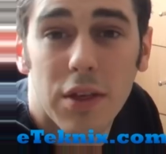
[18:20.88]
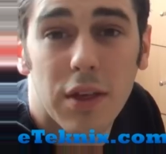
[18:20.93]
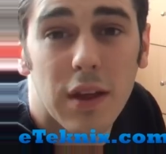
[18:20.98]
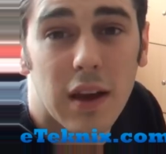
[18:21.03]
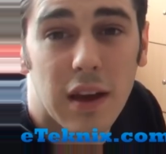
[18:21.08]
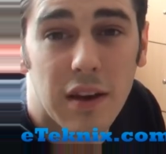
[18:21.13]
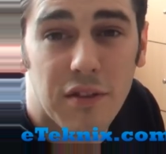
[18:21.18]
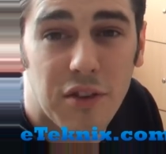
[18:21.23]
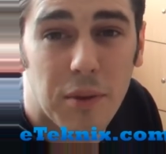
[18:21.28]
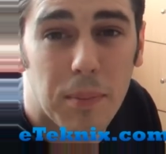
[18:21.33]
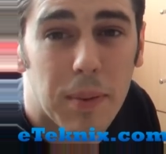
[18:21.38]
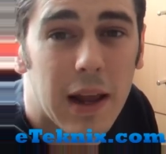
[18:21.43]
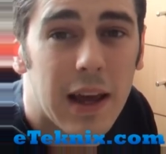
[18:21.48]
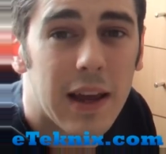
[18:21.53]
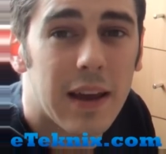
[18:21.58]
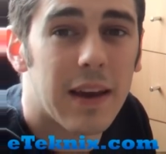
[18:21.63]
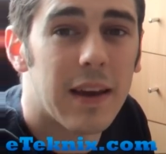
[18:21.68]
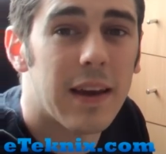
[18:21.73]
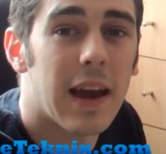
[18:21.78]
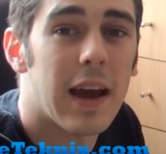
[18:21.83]
to think if you're
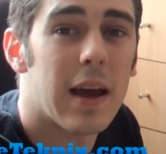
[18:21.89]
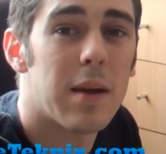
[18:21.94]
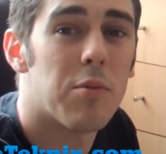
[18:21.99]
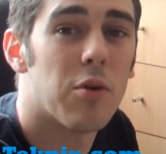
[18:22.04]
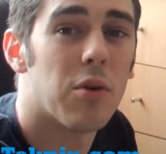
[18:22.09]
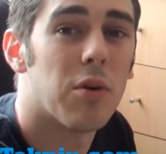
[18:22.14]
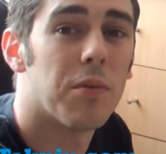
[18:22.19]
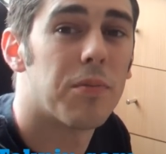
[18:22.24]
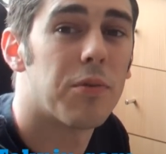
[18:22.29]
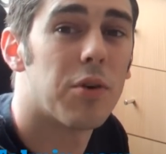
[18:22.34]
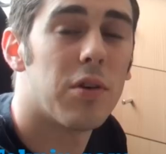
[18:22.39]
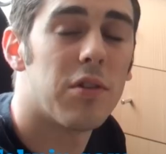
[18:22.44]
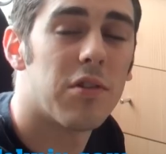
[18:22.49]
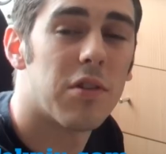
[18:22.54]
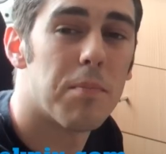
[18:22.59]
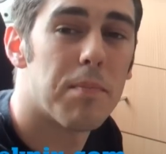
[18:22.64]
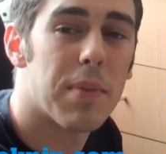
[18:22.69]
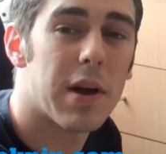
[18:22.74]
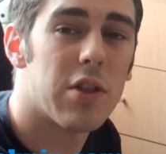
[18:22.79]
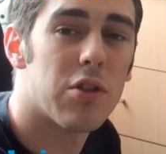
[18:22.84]
playing a game or doing
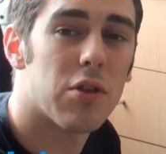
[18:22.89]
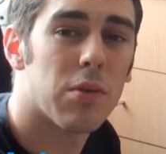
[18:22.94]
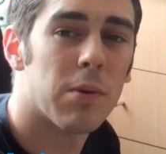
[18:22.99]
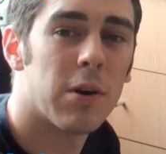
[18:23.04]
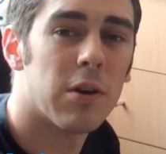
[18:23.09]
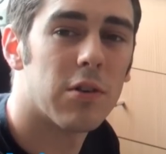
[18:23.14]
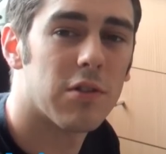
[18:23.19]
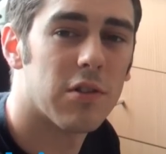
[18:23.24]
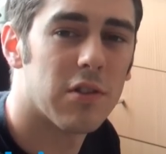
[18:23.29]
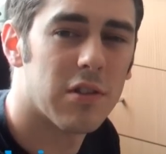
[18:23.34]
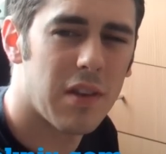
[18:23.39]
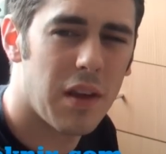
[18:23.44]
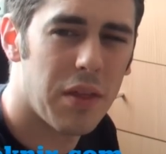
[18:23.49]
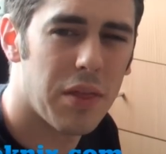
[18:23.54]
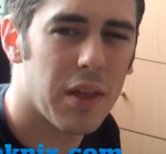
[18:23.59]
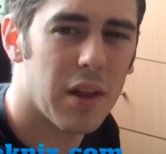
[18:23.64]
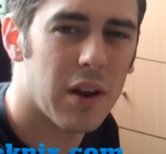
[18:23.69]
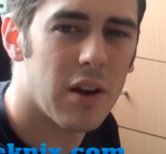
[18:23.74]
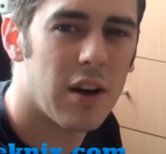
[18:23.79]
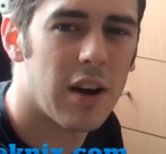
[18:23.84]
some benchmarks or
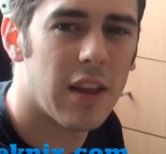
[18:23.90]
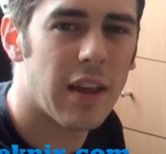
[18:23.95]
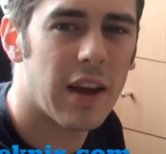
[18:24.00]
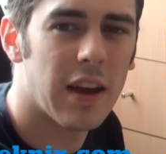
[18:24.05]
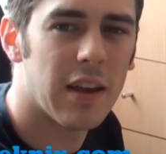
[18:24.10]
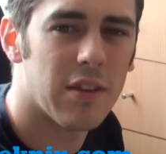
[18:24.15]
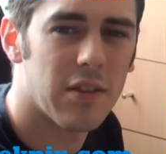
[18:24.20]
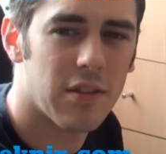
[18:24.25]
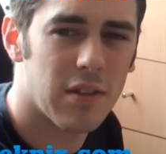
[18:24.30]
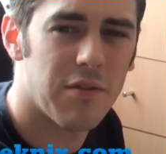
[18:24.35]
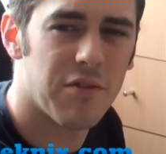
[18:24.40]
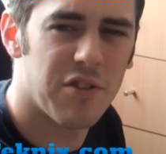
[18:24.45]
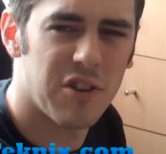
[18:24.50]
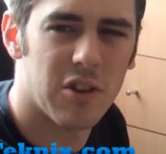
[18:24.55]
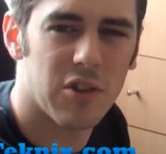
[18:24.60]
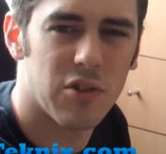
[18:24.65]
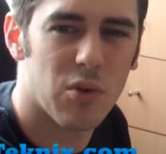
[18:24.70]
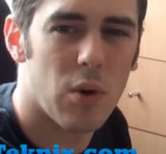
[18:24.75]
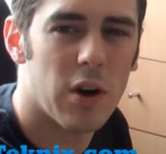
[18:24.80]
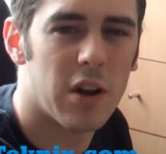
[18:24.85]
something like that,
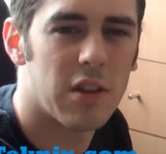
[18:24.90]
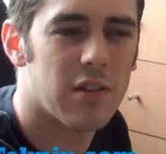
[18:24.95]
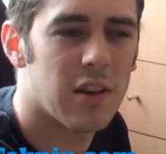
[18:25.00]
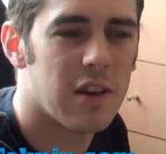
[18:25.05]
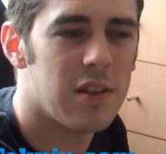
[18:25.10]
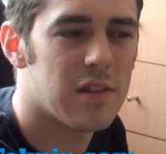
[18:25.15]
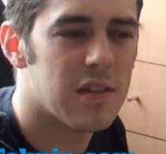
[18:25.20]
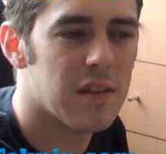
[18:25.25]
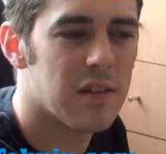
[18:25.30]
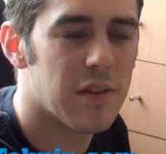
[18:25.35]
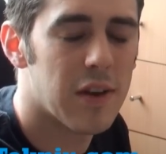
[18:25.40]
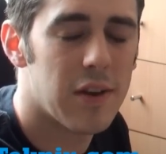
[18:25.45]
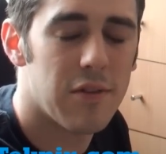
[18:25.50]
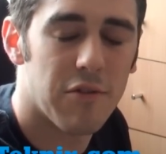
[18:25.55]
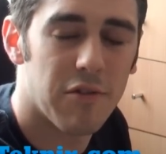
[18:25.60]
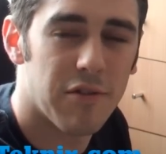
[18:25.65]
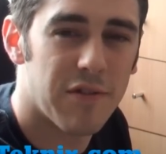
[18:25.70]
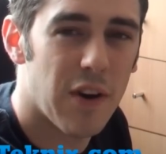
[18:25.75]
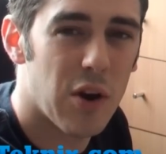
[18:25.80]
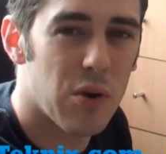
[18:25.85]
something that's quite intensive,
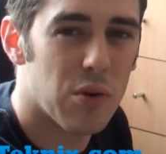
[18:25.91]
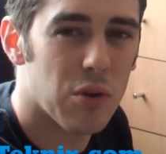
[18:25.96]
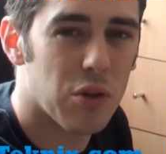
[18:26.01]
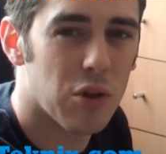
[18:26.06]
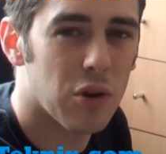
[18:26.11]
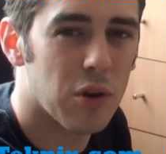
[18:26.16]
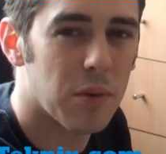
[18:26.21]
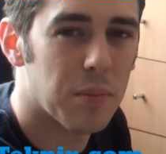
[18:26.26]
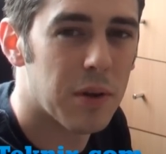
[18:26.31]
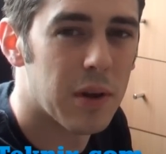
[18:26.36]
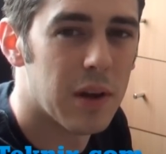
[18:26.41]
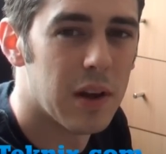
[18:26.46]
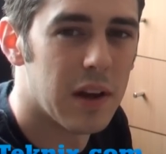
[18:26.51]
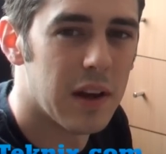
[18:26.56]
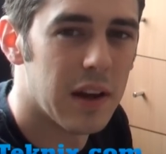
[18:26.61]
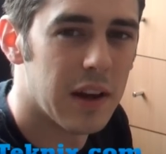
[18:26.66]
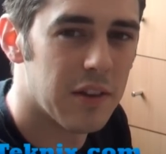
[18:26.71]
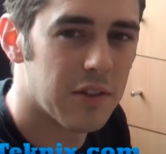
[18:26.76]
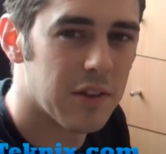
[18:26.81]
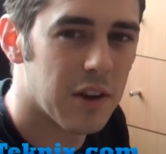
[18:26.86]
even Photoshop
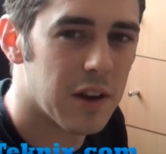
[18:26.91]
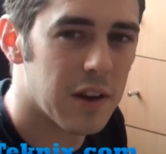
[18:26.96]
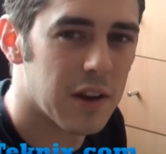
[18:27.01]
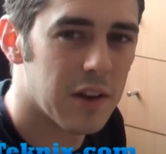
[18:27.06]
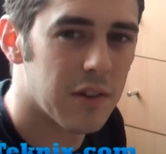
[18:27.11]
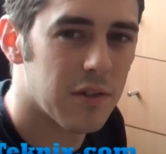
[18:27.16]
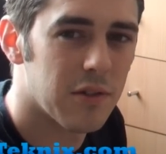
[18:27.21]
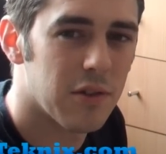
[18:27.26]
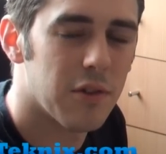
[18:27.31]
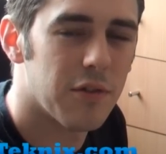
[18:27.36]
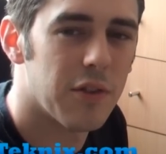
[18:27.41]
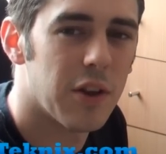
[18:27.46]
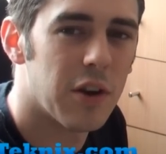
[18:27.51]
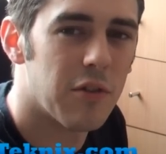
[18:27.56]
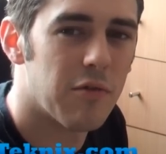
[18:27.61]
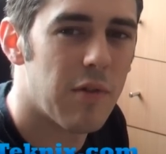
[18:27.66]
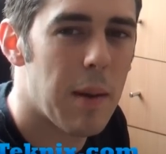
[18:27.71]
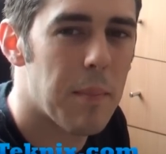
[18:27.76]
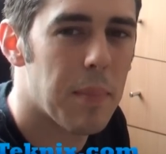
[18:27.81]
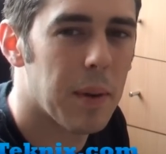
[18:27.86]
is going to sort of, you
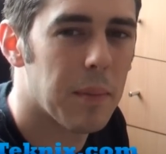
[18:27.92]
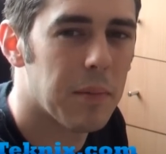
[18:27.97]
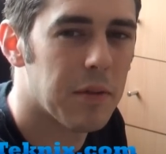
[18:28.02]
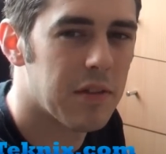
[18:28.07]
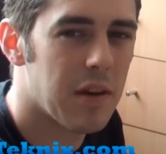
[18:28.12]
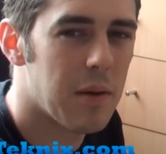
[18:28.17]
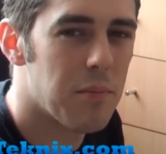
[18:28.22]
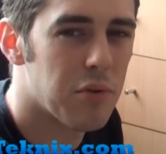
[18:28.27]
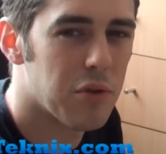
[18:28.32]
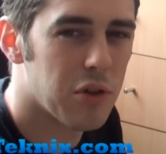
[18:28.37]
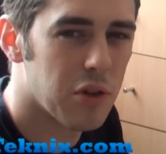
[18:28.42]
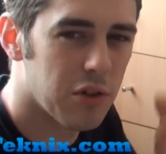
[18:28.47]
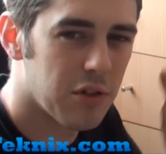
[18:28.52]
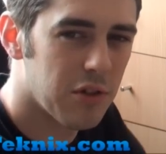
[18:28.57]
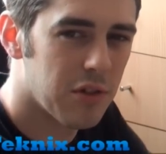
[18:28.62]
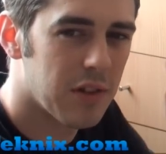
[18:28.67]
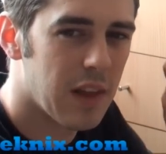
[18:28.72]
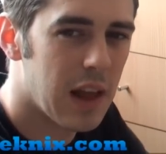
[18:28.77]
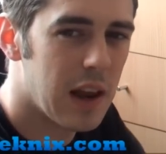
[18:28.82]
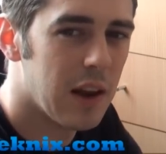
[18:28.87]
know, ramp up the temperature
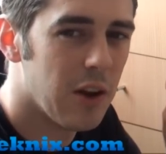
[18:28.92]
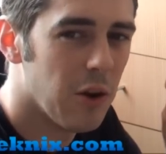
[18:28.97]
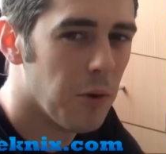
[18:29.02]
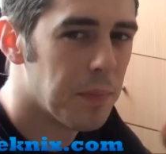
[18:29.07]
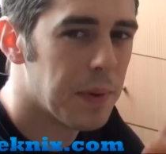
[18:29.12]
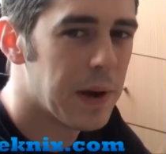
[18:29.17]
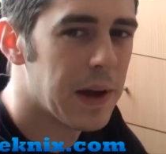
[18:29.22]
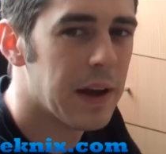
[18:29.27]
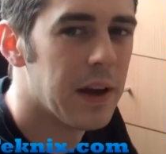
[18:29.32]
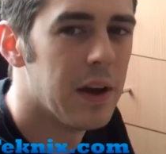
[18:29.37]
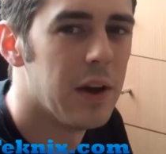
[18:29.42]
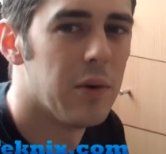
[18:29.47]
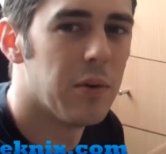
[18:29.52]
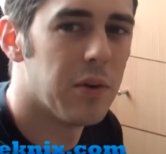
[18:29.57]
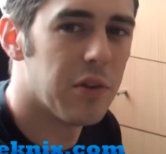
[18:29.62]
just that little bit,